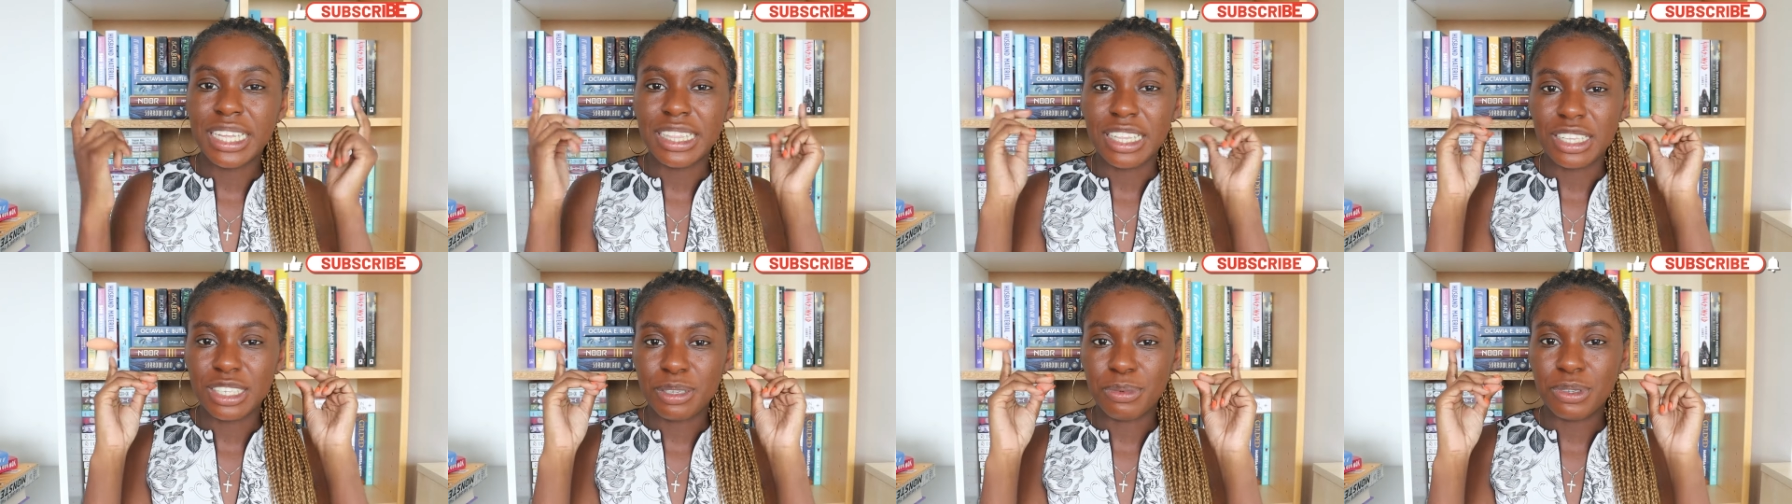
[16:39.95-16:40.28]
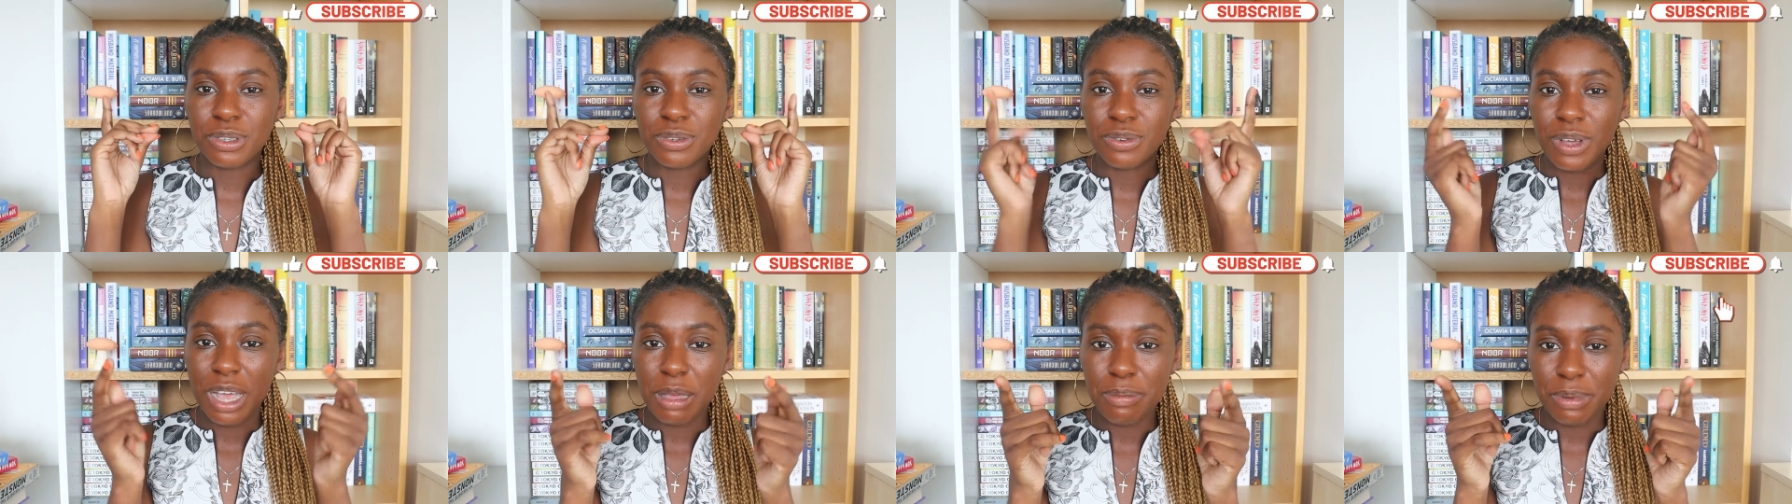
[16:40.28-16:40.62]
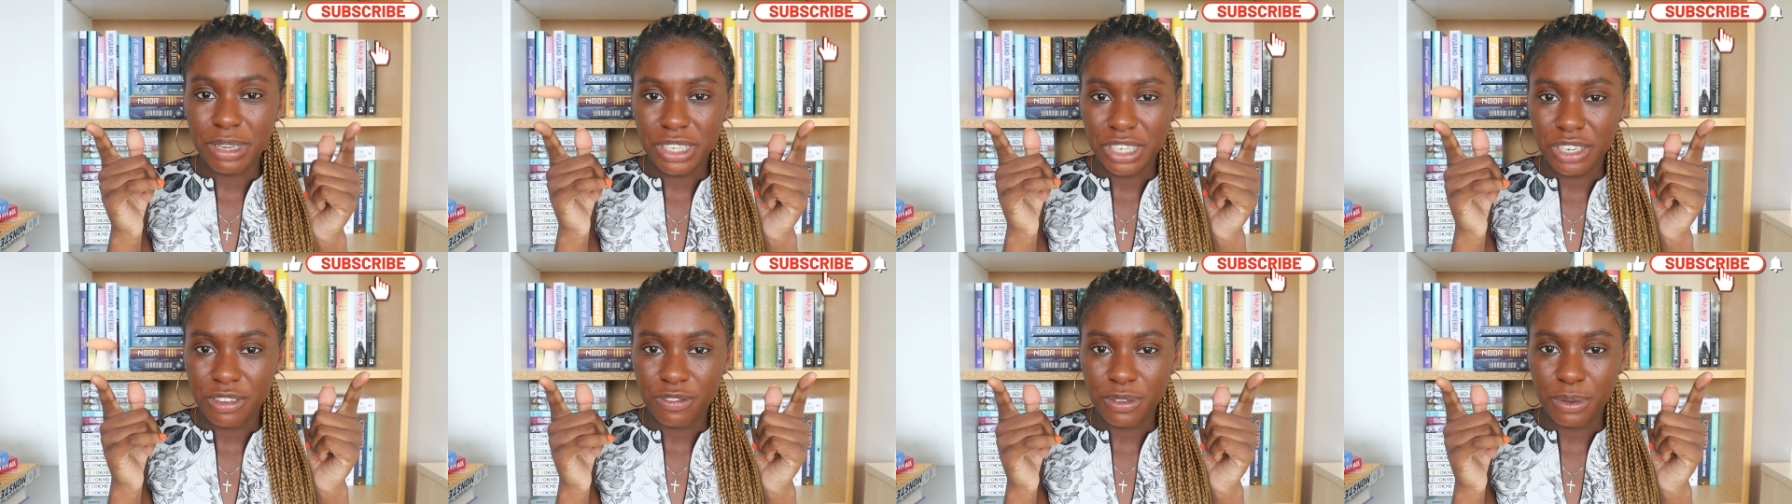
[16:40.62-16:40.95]
hit the subscribe
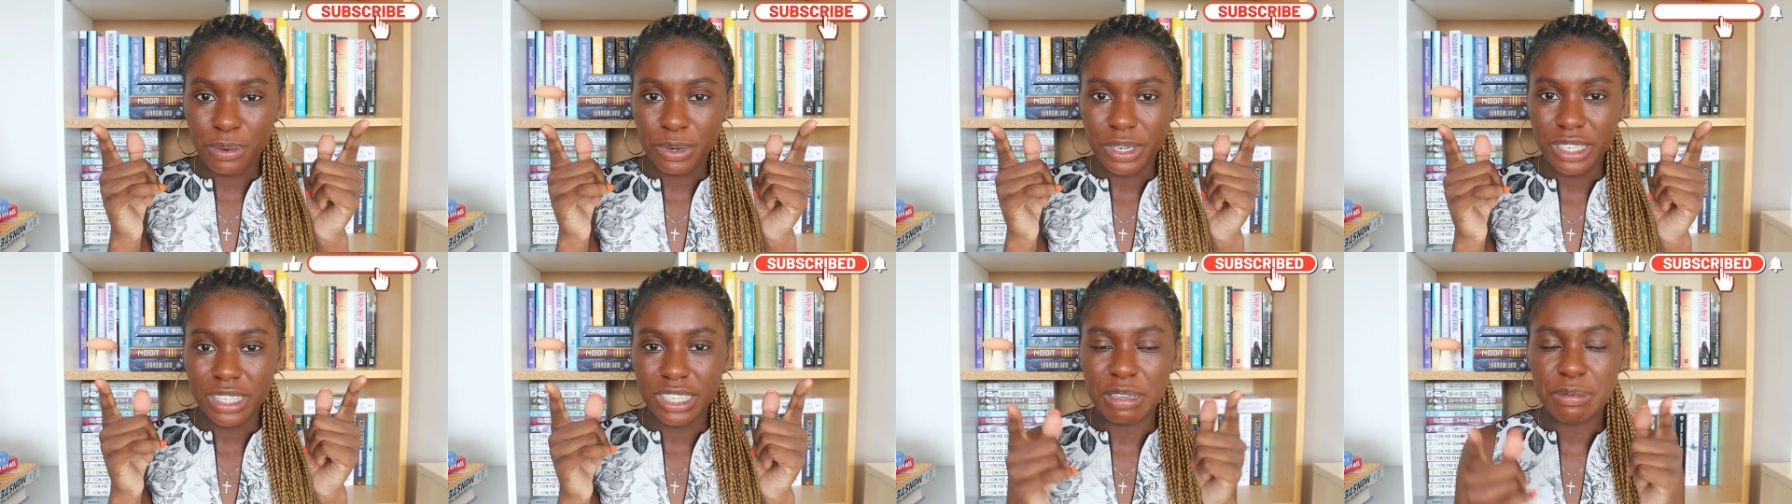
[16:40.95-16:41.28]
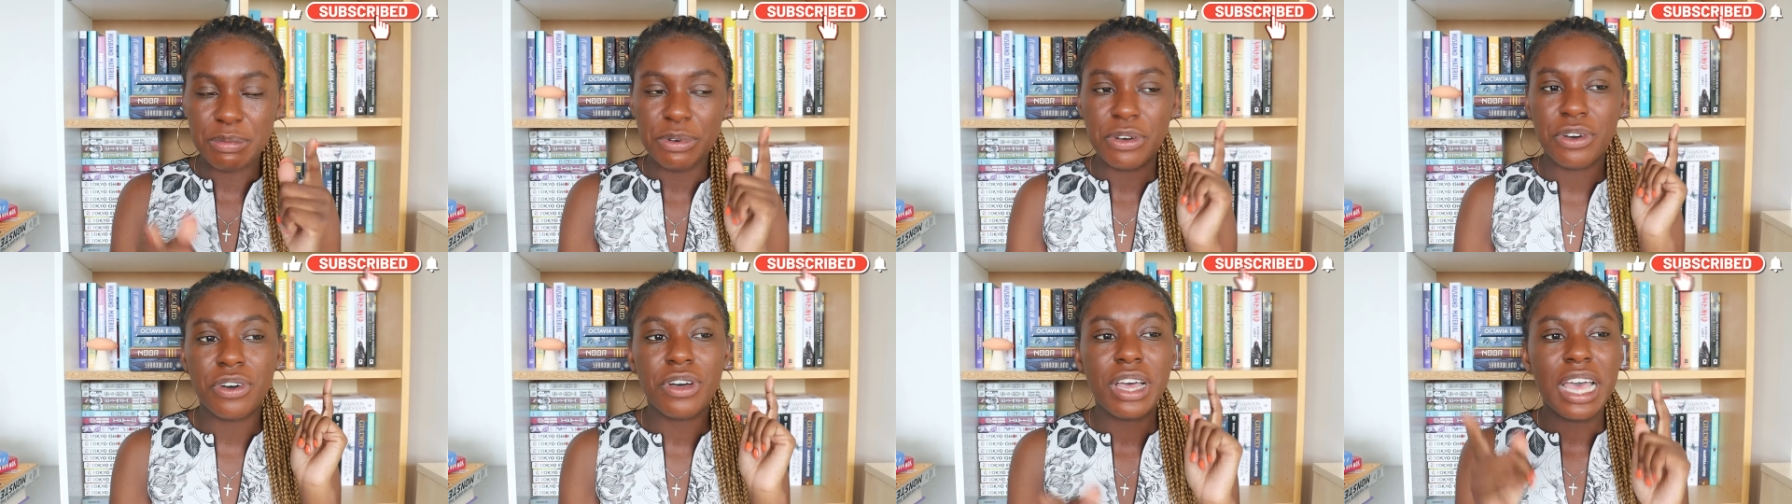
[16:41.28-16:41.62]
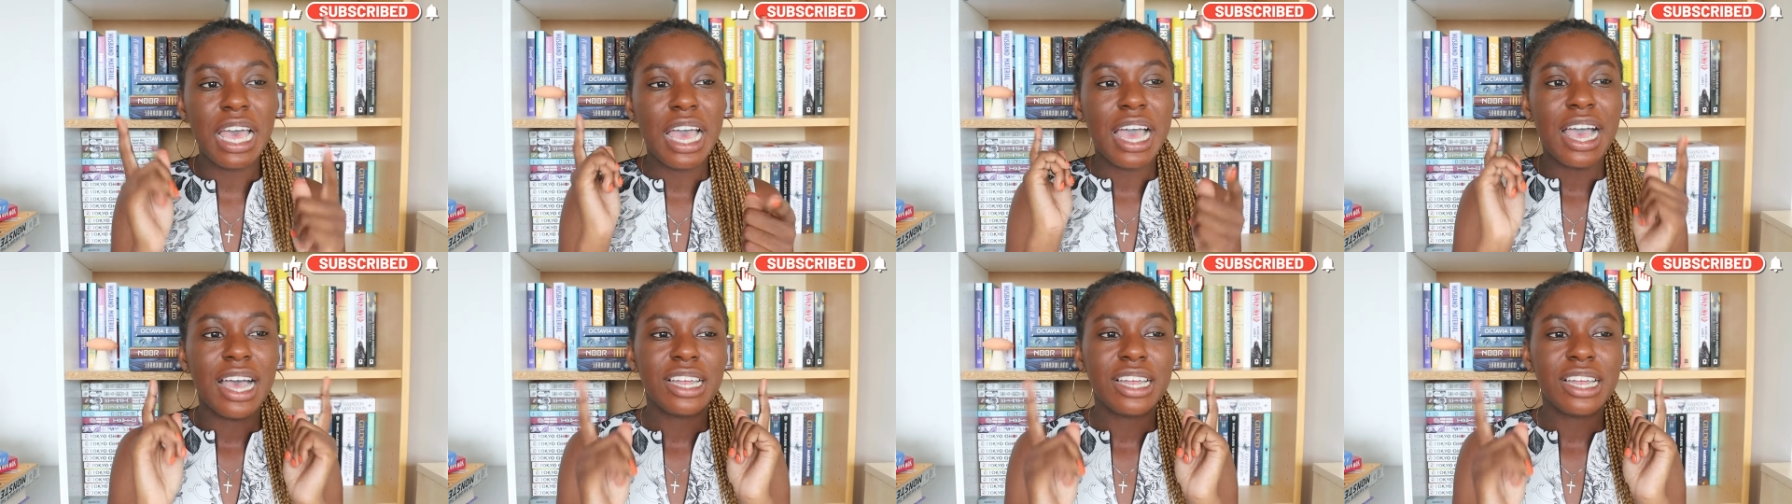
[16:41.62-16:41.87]
button if you want to see more,